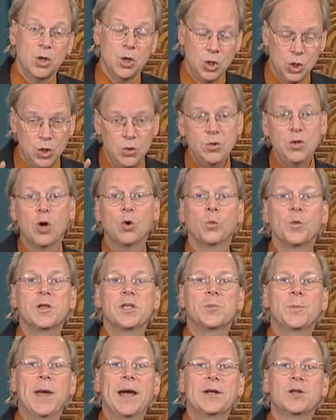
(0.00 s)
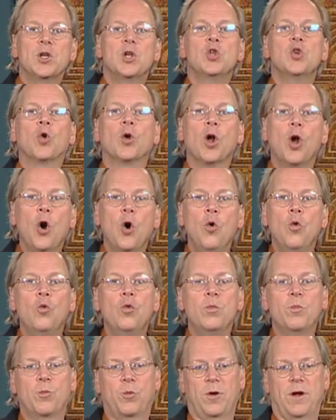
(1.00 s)
you don't respect your
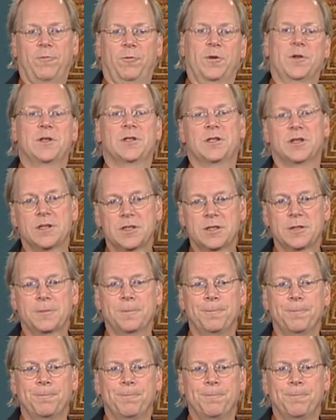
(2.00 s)
own preferences.